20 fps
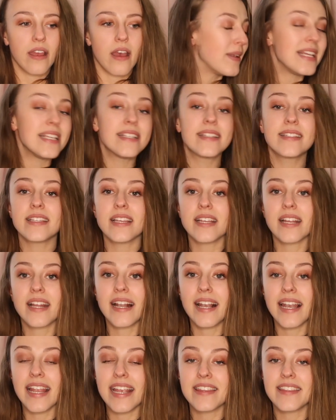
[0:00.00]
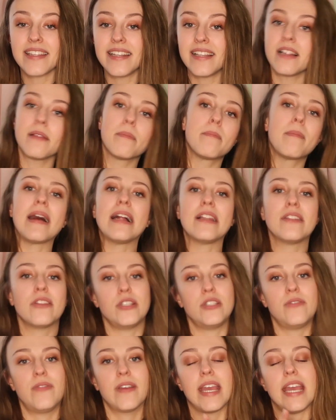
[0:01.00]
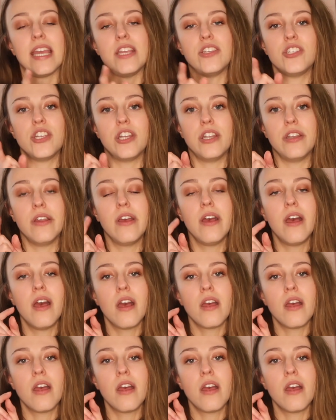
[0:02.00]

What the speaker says: Please click the little bell notification